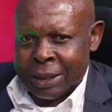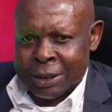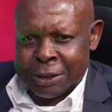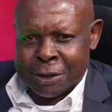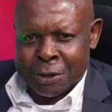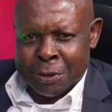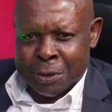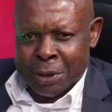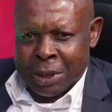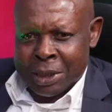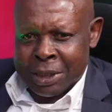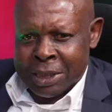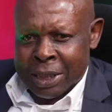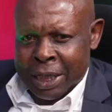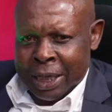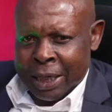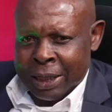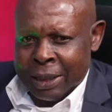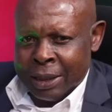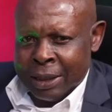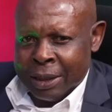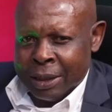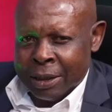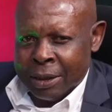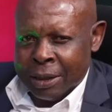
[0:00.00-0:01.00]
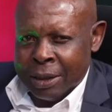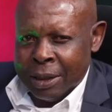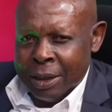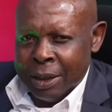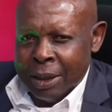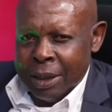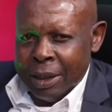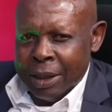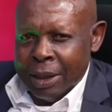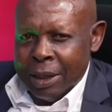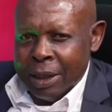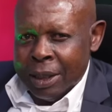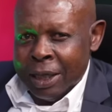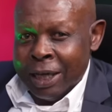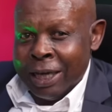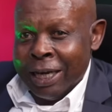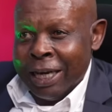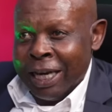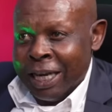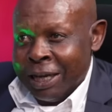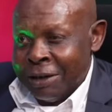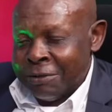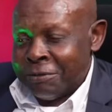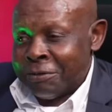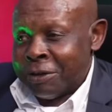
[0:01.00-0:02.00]
She was earning
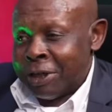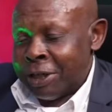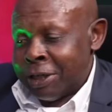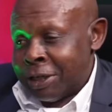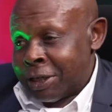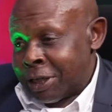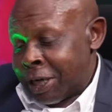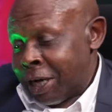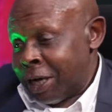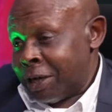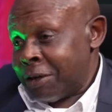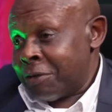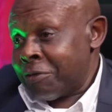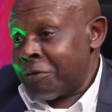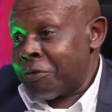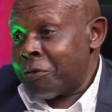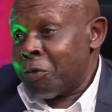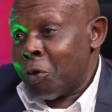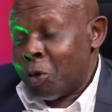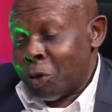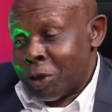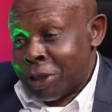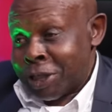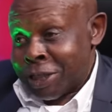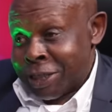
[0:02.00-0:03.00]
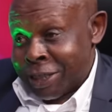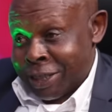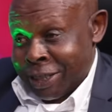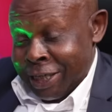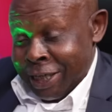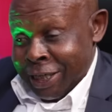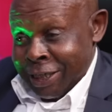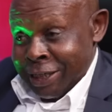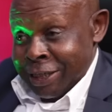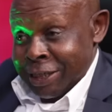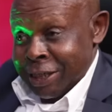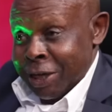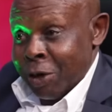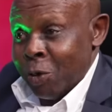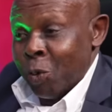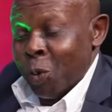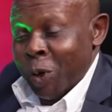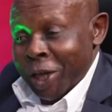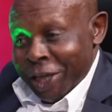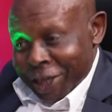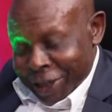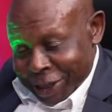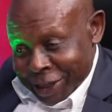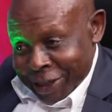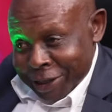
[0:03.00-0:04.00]
11 rand 40 cents a
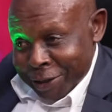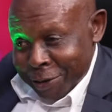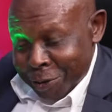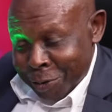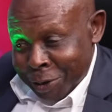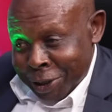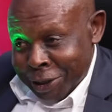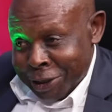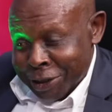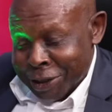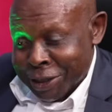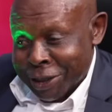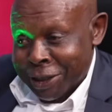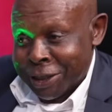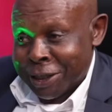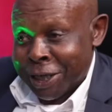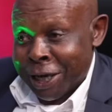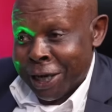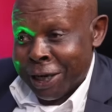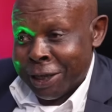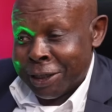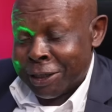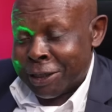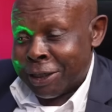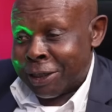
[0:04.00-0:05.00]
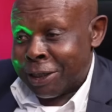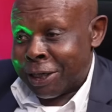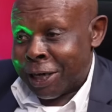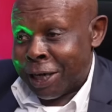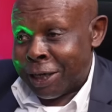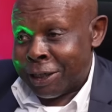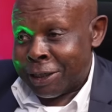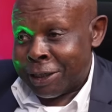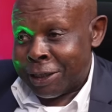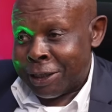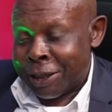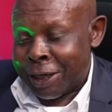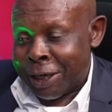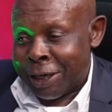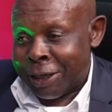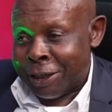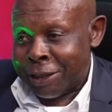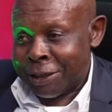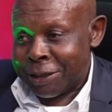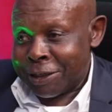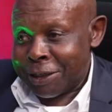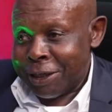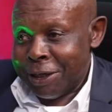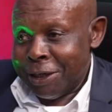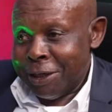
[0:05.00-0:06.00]
week when she died in 1980,
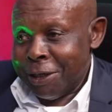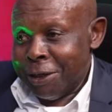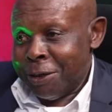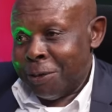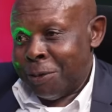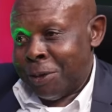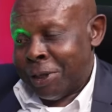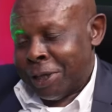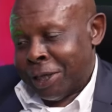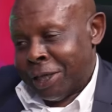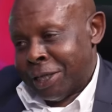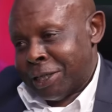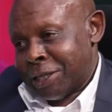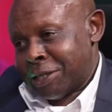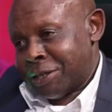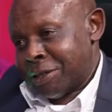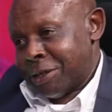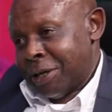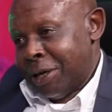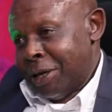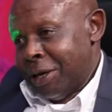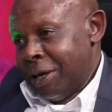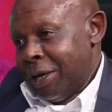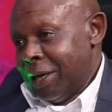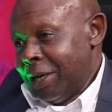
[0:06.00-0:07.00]
whereas mm.